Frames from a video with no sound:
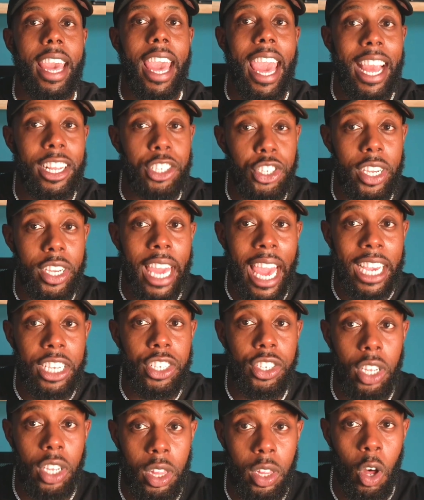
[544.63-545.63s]

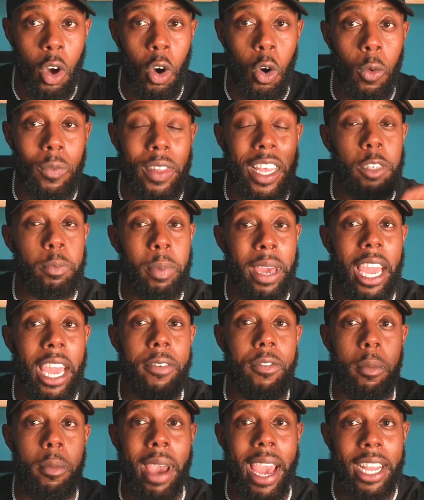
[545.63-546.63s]
education loan that's paying
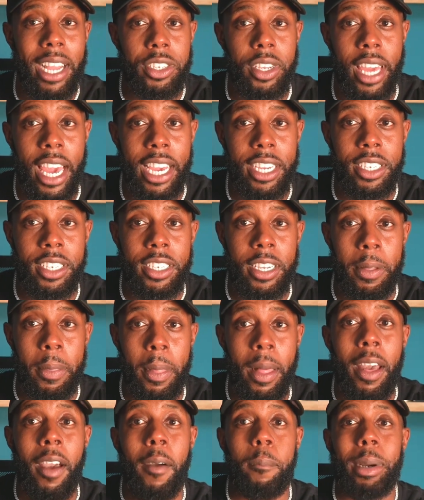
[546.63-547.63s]
for my education.
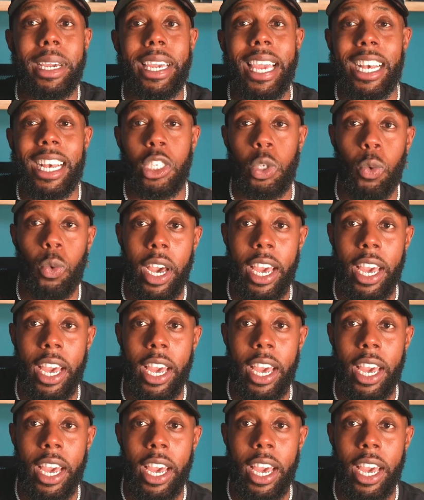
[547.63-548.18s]
But guess